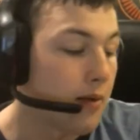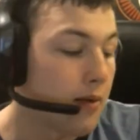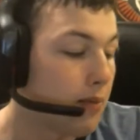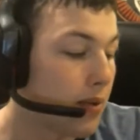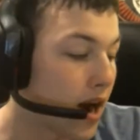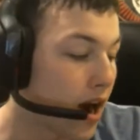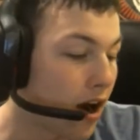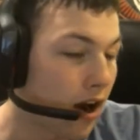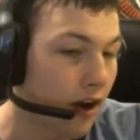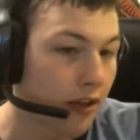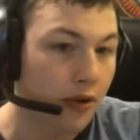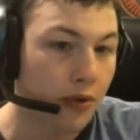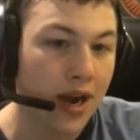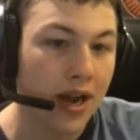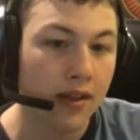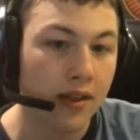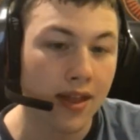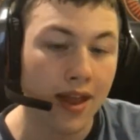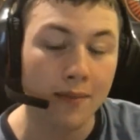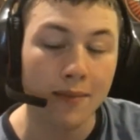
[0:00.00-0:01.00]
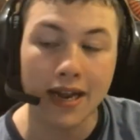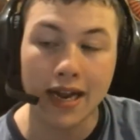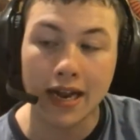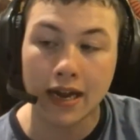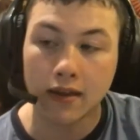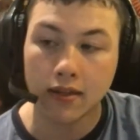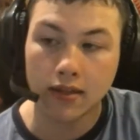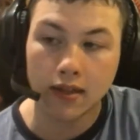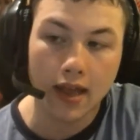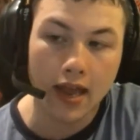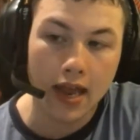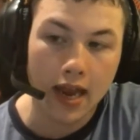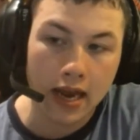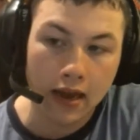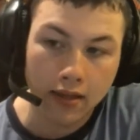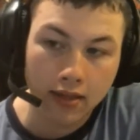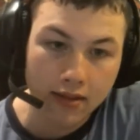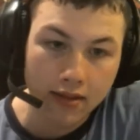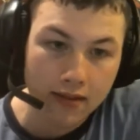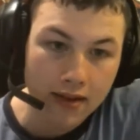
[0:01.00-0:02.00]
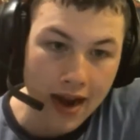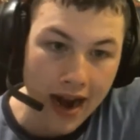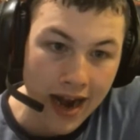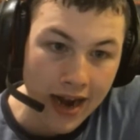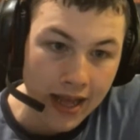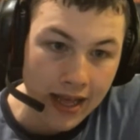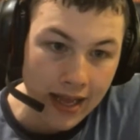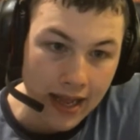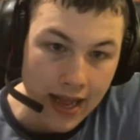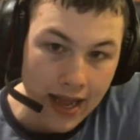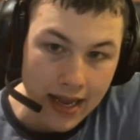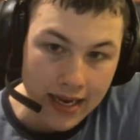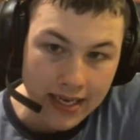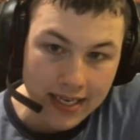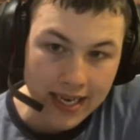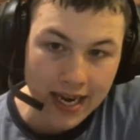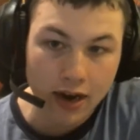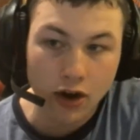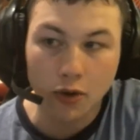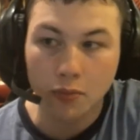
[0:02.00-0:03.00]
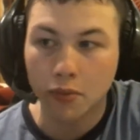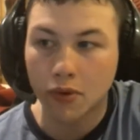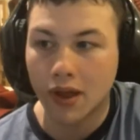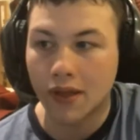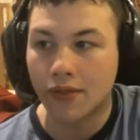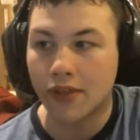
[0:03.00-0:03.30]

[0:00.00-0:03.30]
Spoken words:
But otherwise, I mean, it's not a terrible.